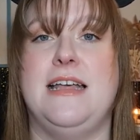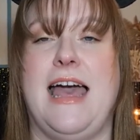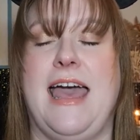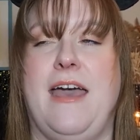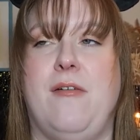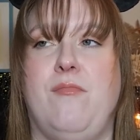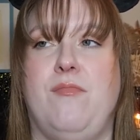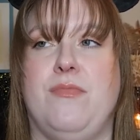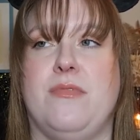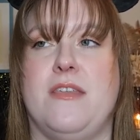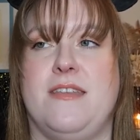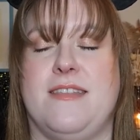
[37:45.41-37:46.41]

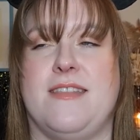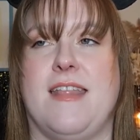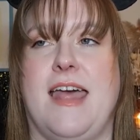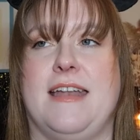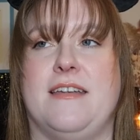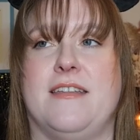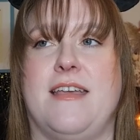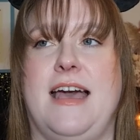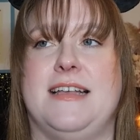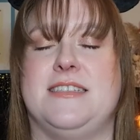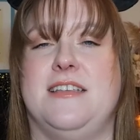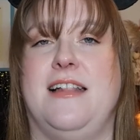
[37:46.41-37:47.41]
um, the Disneyland
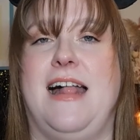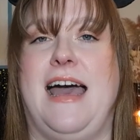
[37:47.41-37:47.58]
castle,